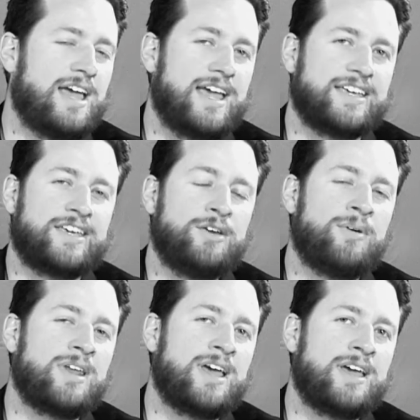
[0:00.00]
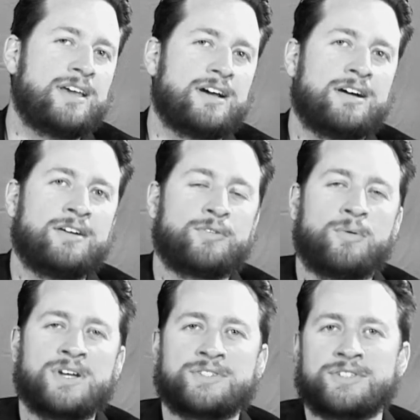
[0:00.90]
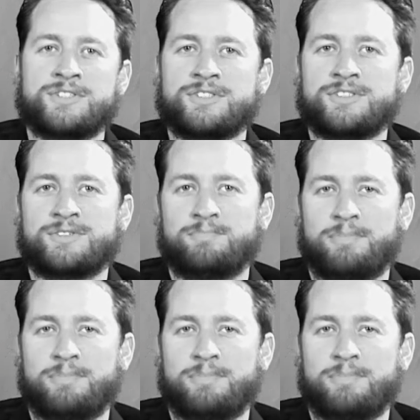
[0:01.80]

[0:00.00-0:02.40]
a Q&A of questions